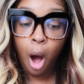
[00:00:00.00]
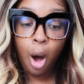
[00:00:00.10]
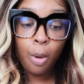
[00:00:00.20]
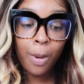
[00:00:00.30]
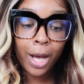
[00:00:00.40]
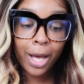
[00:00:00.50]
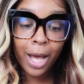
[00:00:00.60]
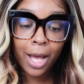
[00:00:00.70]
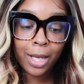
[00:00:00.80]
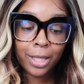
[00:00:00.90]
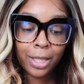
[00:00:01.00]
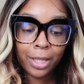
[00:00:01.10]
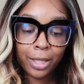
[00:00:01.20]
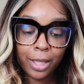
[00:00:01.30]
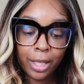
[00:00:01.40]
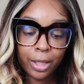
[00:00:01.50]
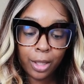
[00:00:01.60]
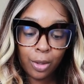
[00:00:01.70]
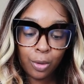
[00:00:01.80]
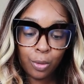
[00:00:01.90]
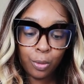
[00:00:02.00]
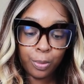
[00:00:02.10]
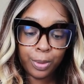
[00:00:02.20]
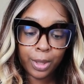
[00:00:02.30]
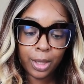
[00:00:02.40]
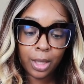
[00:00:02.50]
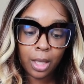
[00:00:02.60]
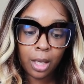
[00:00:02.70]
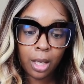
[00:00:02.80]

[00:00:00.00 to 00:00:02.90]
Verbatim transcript: Oh my gosh, look at these hoops.